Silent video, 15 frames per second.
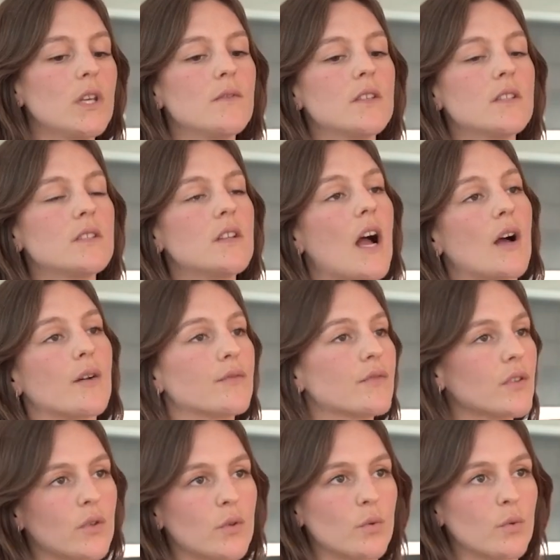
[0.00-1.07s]
Even after
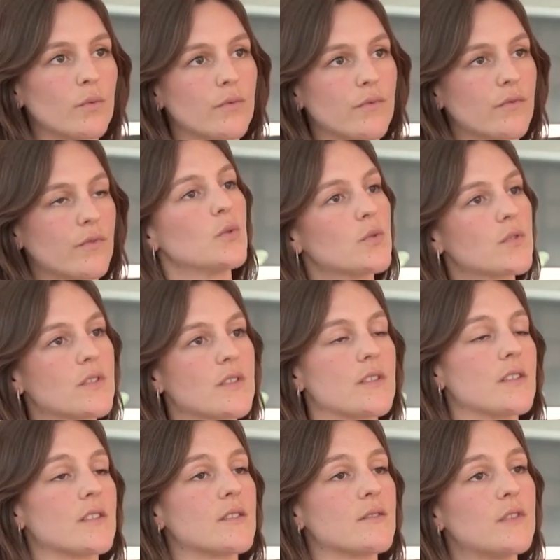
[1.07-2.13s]
you've used
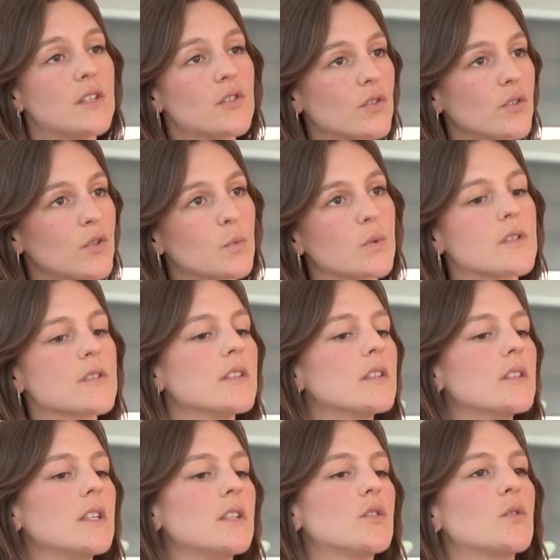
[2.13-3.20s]
this feature, you would still
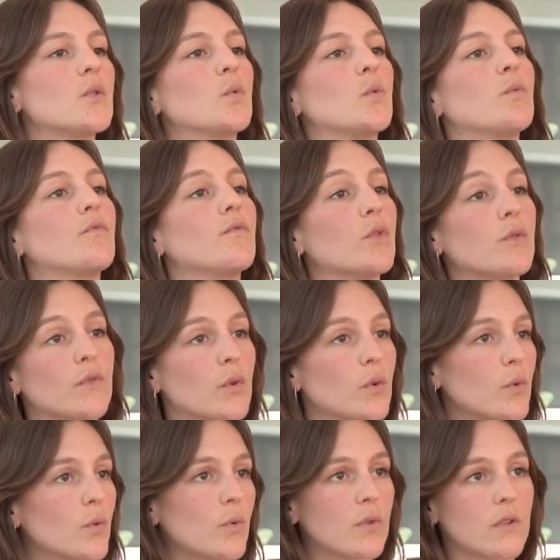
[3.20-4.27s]
need to
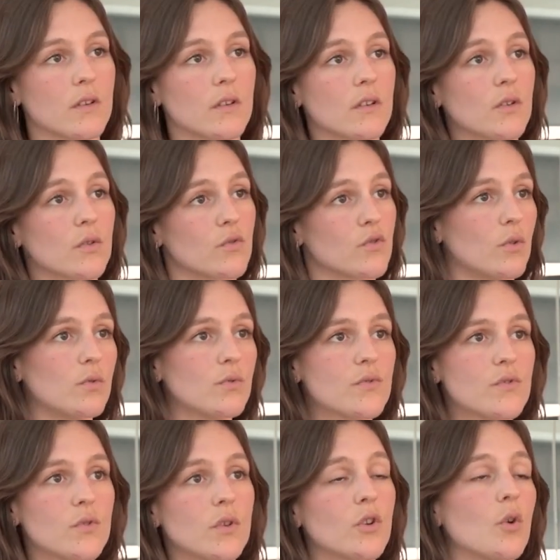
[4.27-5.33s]
review the
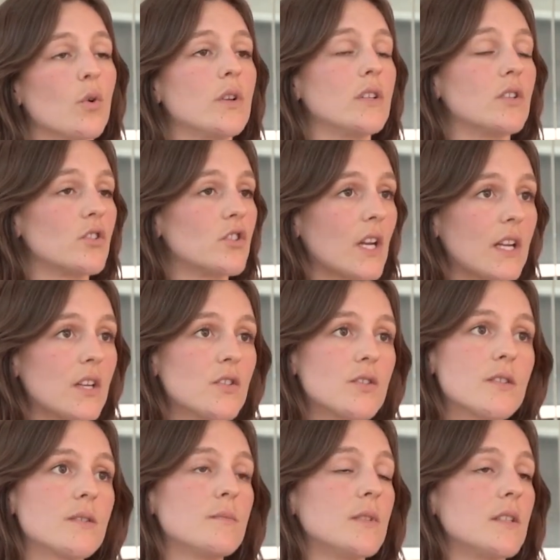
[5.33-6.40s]
controls. You can go in and change
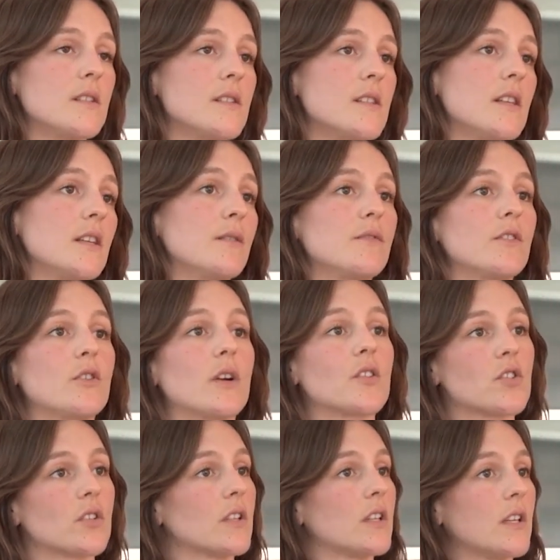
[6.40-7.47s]
them and see if they're
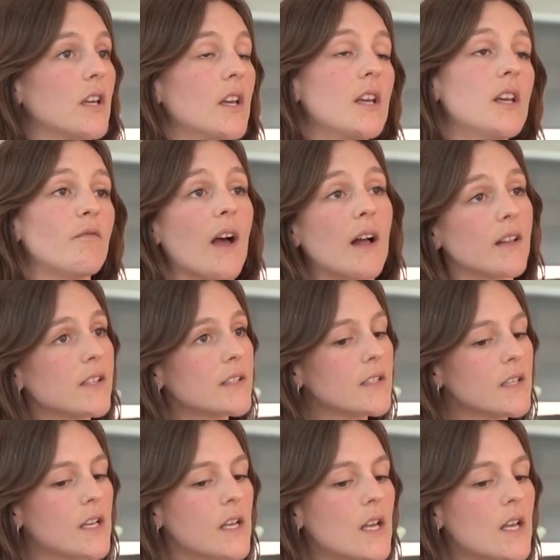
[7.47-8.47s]
actually valid.